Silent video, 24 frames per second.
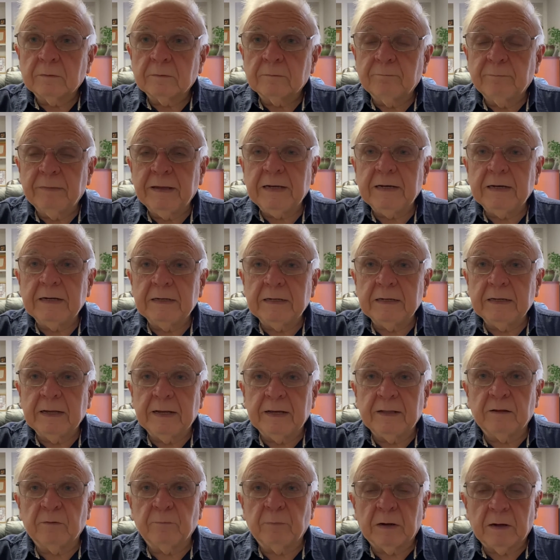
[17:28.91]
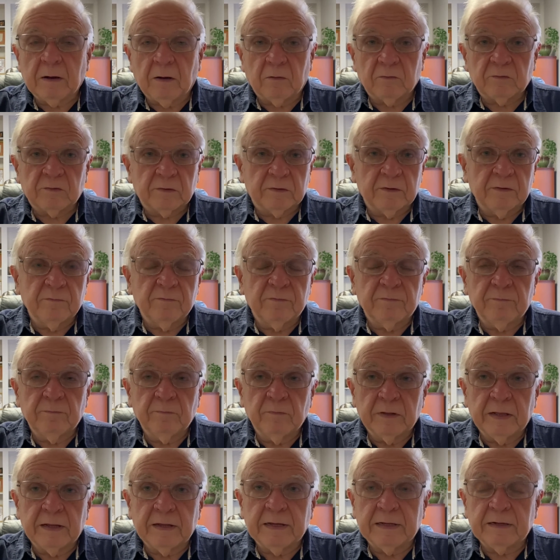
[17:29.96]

meeting together because of they